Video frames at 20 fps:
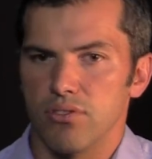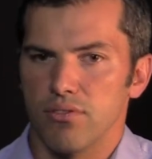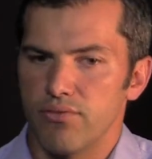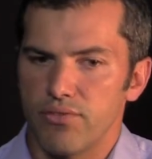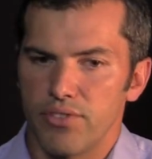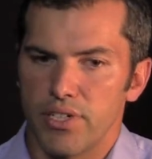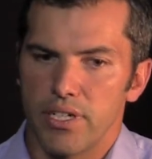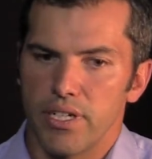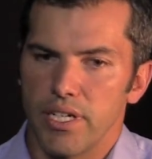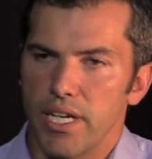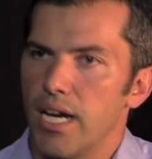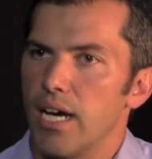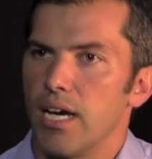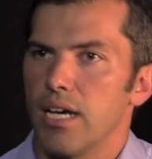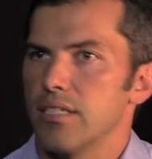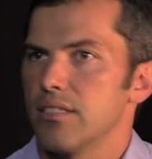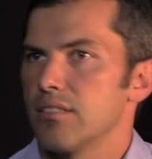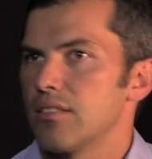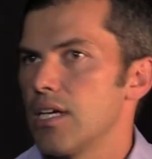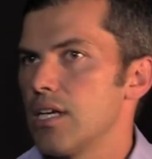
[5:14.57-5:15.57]
a very
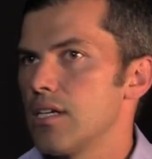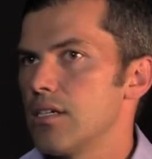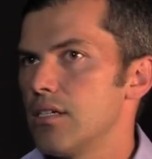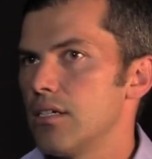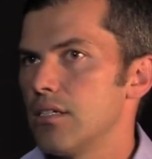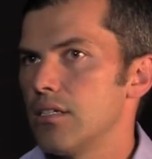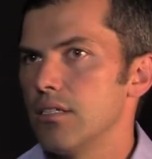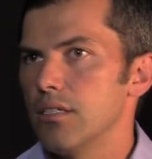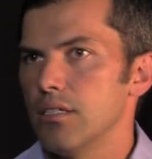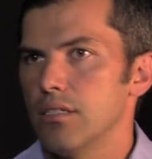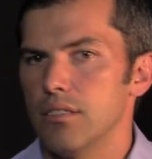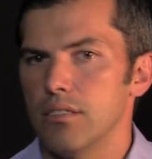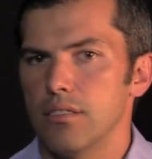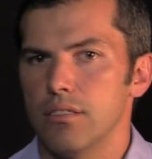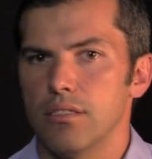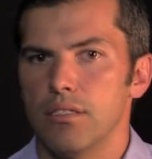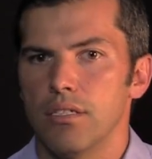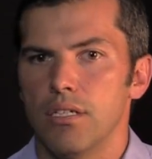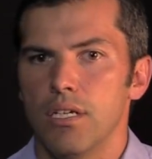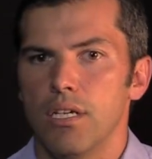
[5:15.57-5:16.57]
high standard,
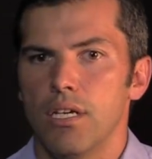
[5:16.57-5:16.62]
and